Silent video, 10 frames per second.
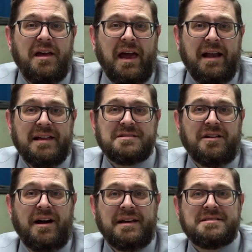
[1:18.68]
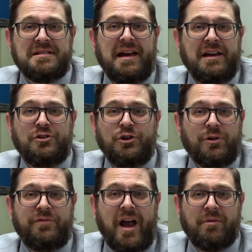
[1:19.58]
And it's like saying to your
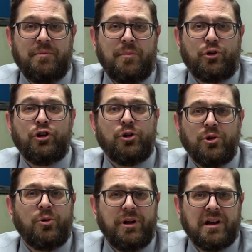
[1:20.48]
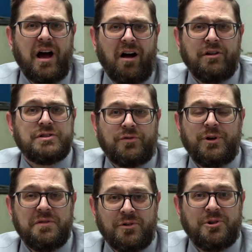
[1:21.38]
family member, you're going to college
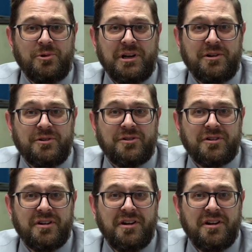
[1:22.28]
free for two years.